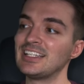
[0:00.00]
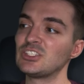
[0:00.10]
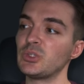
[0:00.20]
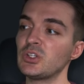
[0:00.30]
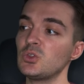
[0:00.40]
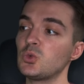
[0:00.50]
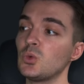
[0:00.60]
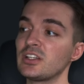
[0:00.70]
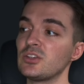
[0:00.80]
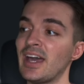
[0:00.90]
So we don't
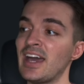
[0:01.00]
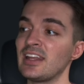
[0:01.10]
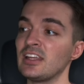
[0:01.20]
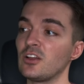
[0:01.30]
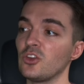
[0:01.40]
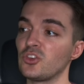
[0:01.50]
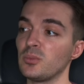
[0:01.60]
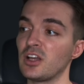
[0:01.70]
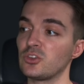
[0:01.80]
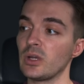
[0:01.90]
want to add in collision
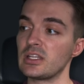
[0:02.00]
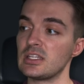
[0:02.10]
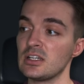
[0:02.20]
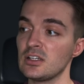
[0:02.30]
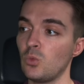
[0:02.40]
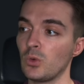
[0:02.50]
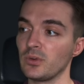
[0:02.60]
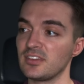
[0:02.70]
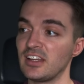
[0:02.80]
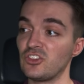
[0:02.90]
blocks right here when
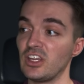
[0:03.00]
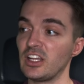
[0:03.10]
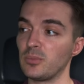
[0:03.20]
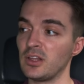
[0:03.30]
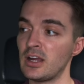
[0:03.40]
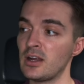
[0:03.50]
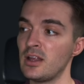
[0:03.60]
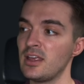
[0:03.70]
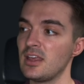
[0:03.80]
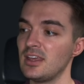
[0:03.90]
we're instantiating a player.
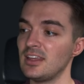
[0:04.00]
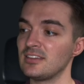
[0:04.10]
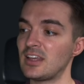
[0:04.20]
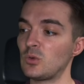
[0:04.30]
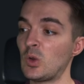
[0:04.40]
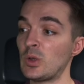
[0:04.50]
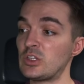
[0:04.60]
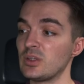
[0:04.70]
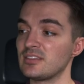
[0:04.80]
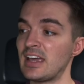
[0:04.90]
Instead, we're going
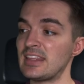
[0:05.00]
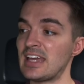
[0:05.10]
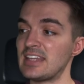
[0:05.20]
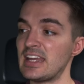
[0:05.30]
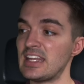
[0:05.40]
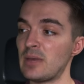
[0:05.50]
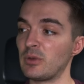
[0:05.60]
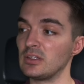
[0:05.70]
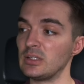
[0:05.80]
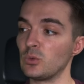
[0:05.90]
to assign that
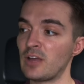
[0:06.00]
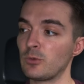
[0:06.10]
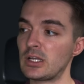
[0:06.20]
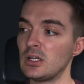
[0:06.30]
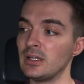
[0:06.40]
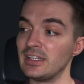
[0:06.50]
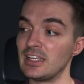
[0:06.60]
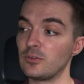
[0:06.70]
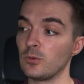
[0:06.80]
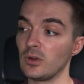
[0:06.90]
dynamically whenever we call
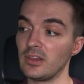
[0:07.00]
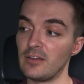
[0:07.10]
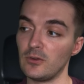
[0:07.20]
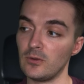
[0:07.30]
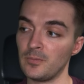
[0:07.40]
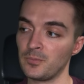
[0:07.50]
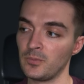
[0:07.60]
init for a level.